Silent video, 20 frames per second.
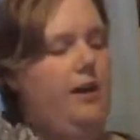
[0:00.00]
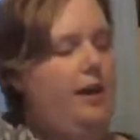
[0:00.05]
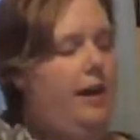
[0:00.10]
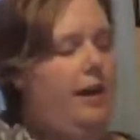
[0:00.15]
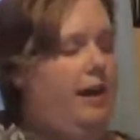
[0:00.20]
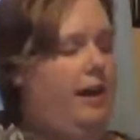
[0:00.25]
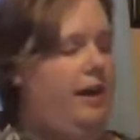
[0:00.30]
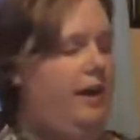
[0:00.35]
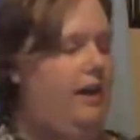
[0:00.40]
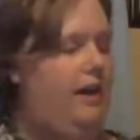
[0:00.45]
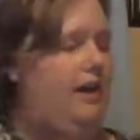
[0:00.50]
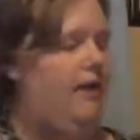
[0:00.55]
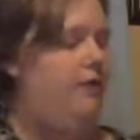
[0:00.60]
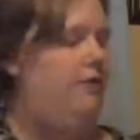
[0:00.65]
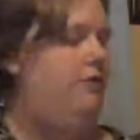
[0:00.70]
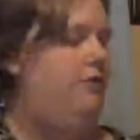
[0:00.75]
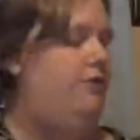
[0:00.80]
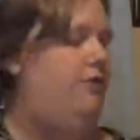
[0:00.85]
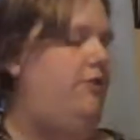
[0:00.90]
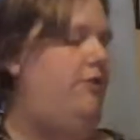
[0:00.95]

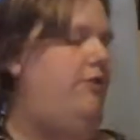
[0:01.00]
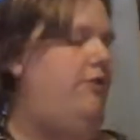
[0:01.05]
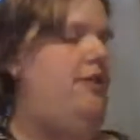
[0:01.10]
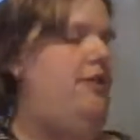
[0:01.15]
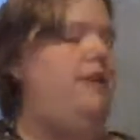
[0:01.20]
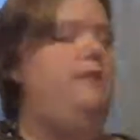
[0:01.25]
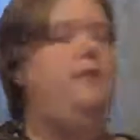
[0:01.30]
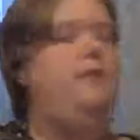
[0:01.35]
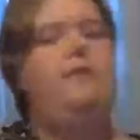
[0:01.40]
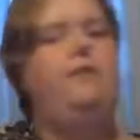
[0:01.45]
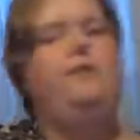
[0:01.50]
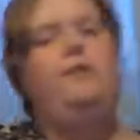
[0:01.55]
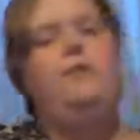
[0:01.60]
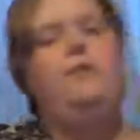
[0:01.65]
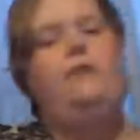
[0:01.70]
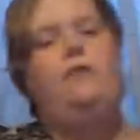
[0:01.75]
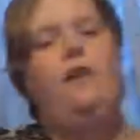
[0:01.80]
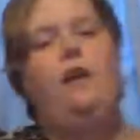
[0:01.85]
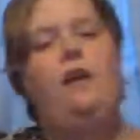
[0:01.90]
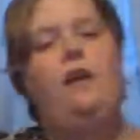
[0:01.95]
And then I did the
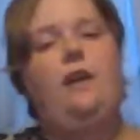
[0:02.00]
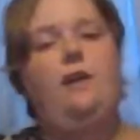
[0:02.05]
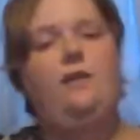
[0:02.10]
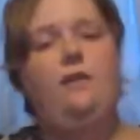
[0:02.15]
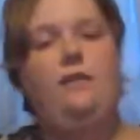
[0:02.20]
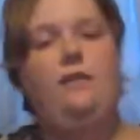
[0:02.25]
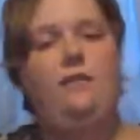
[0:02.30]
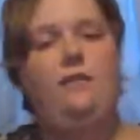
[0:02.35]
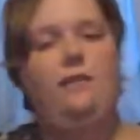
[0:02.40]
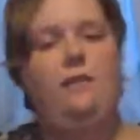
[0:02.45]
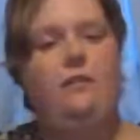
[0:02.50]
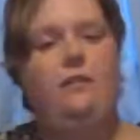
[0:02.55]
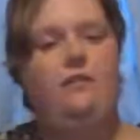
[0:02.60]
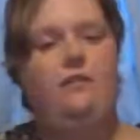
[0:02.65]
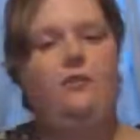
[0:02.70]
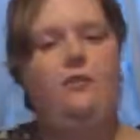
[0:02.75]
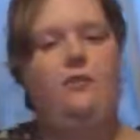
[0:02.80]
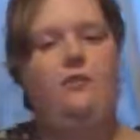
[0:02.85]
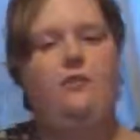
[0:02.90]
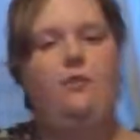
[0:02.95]
science,
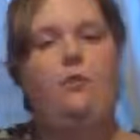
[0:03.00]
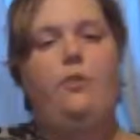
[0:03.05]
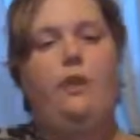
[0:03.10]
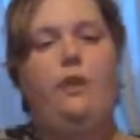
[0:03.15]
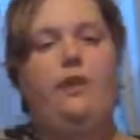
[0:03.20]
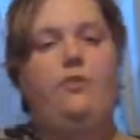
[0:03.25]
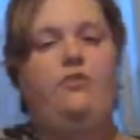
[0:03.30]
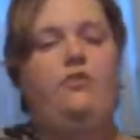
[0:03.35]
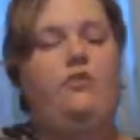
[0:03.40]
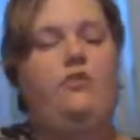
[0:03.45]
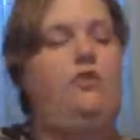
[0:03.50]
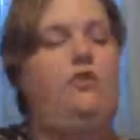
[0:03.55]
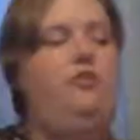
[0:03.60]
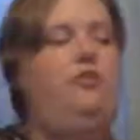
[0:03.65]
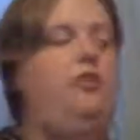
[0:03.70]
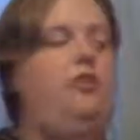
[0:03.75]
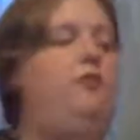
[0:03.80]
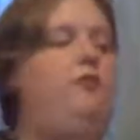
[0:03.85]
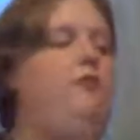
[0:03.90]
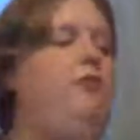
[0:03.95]
just a quick cheat
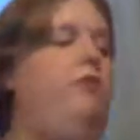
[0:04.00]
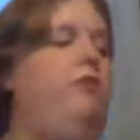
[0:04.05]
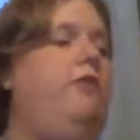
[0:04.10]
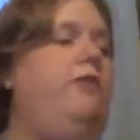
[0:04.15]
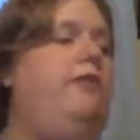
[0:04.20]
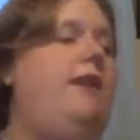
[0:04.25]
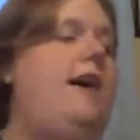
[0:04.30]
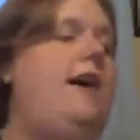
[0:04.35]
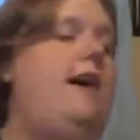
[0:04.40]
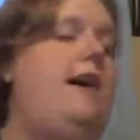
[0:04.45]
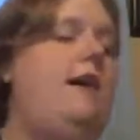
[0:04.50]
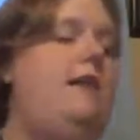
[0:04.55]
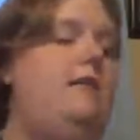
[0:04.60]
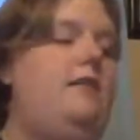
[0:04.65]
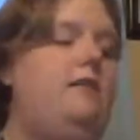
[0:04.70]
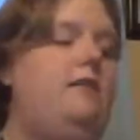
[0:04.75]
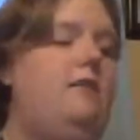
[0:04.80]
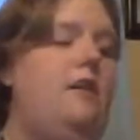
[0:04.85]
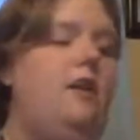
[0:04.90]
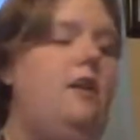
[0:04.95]
sheet for
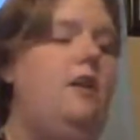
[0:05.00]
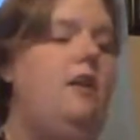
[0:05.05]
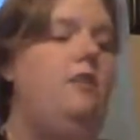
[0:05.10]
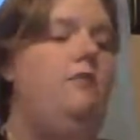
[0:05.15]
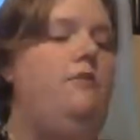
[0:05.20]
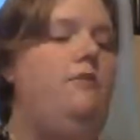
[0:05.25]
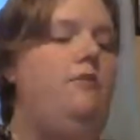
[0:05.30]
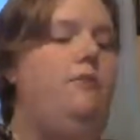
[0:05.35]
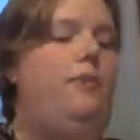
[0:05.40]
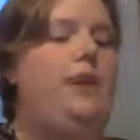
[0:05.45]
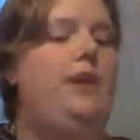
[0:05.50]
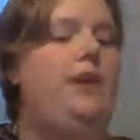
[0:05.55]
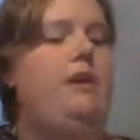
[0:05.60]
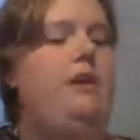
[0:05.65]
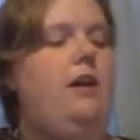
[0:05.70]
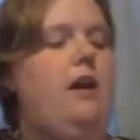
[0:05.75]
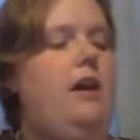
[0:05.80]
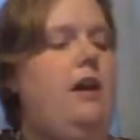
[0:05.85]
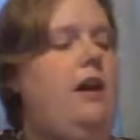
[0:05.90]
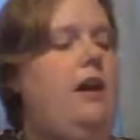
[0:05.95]
that for the
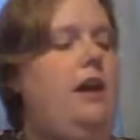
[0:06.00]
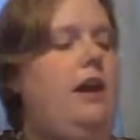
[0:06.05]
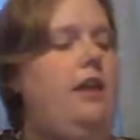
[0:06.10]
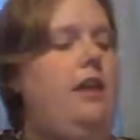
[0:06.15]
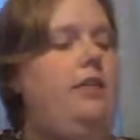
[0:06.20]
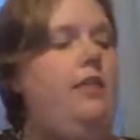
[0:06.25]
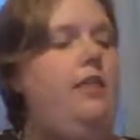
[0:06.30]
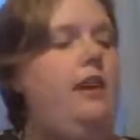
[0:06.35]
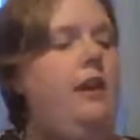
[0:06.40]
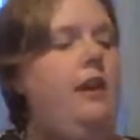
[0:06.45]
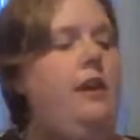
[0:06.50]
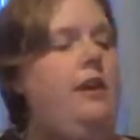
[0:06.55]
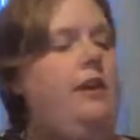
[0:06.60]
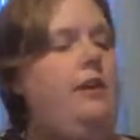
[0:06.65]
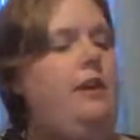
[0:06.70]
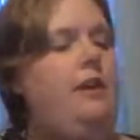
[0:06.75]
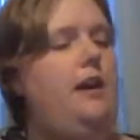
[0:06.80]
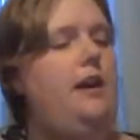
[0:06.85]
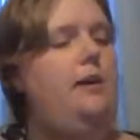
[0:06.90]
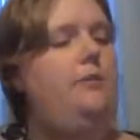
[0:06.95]
week. And
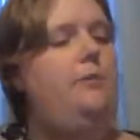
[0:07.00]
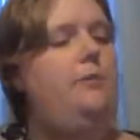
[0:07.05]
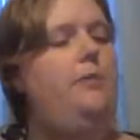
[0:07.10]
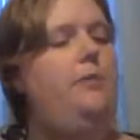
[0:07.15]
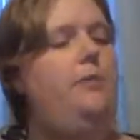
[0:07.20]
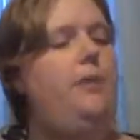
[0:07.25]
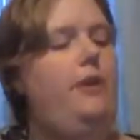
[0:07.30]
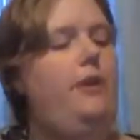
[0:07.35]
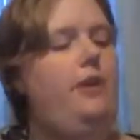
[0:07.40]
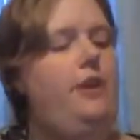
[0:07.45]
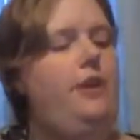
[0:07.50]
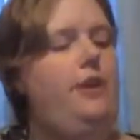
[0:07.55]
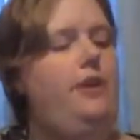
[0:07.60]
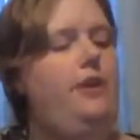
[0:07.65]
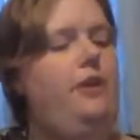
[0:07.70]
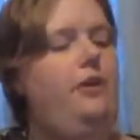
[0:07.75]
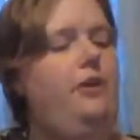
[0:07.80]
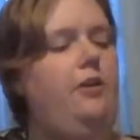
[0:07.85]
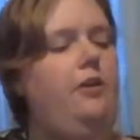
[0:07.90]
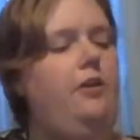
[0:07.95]
then I put in
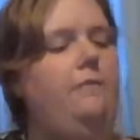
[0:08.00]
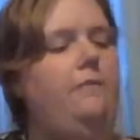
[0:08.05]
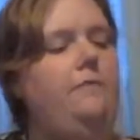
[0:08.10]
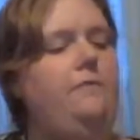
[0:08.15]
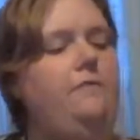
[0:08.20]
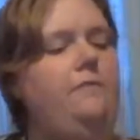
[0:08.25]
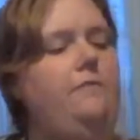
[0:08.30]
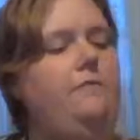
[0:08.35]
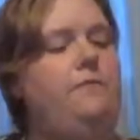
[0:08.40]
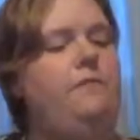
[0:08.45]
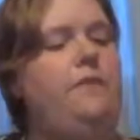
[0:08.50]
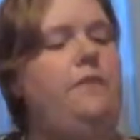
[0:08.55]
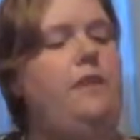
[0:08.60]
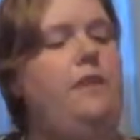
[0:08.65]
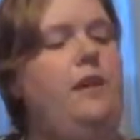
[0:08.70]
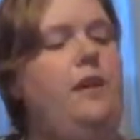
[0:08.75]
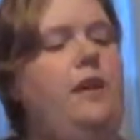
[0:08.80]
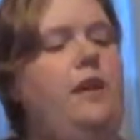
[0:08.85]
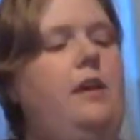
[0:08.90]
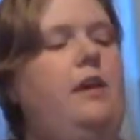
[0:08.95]
here
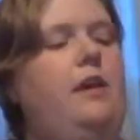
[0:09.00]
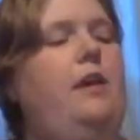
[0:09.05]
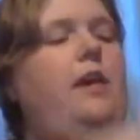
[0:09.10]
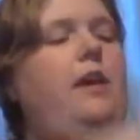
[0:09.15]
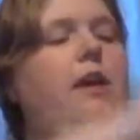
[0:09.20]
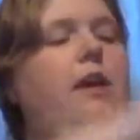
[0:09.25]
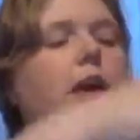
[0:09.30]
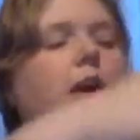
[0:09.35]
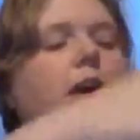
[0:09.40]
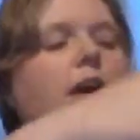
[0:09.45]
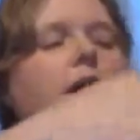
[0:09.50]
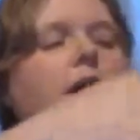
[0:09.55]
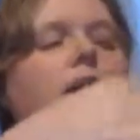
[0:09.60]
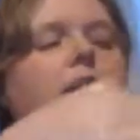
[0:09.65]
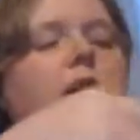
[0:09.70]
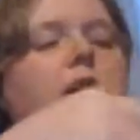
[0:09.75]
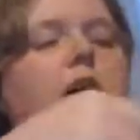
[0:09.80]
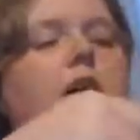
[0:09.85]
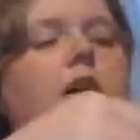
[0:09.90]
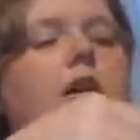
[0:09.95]
a
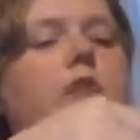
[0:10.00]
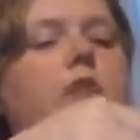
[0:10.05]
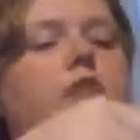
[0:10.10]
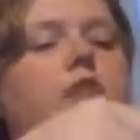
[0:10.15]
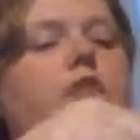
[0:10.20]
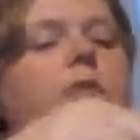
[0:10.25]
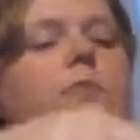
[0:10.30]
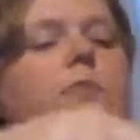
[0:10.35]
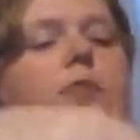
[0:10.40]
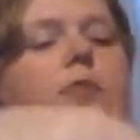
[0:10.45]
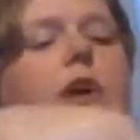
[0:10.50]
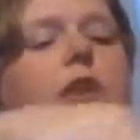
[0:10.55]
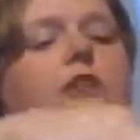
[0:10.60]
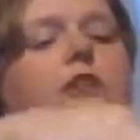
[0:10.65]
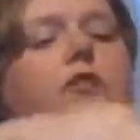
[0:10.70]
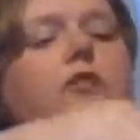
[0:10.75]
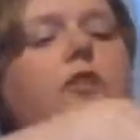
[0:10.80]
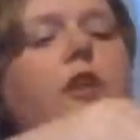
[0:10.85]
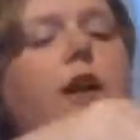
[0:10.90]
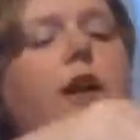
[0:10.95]
sheet
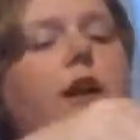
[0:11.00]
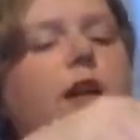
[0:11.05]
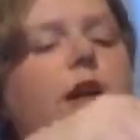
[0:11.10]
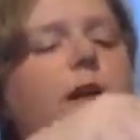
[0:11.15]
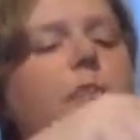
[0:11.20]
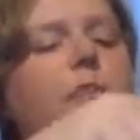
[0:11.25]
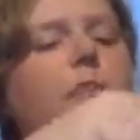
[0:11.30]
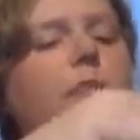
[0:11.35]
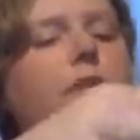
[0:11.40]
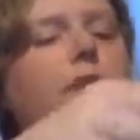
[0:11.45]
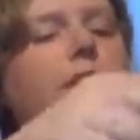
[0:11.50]
protector, and I put